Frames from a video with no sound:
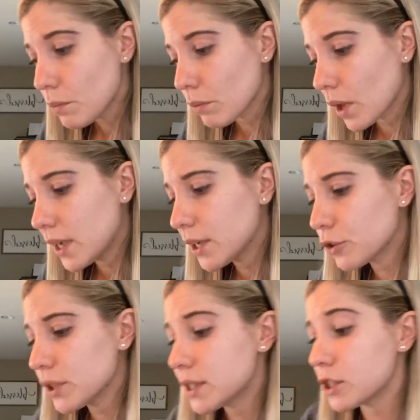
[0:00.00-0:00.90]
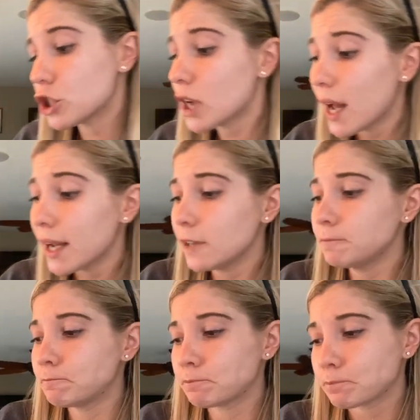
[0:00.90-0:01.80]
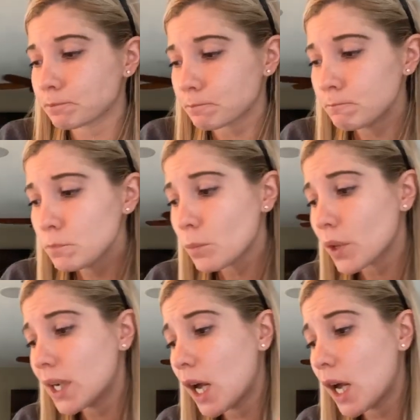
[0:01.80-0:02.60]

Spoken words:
It increases shine. It